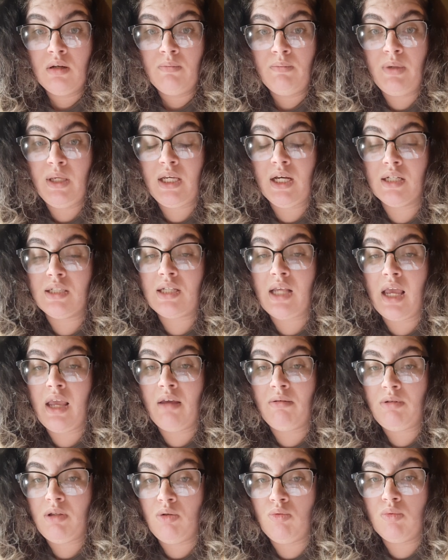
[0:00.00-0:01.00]
Because
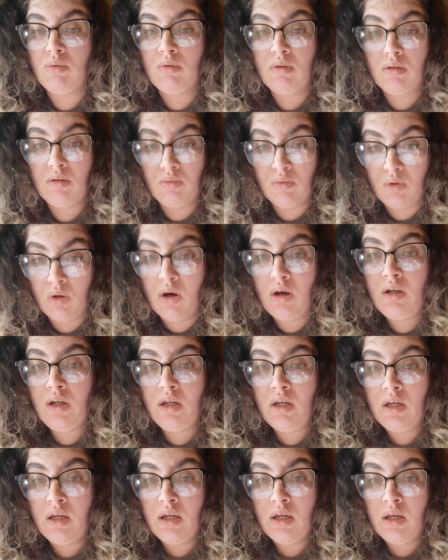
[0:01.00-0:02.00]
if you
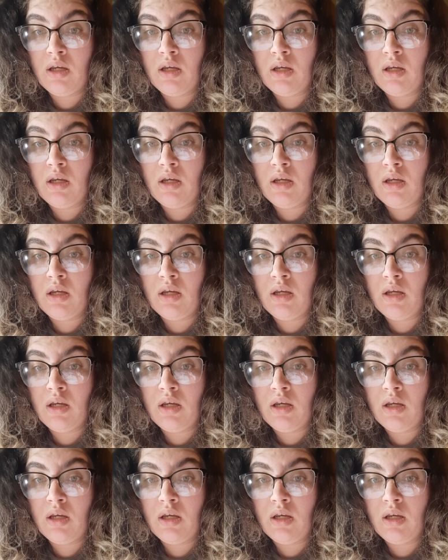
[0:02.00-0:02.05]
look,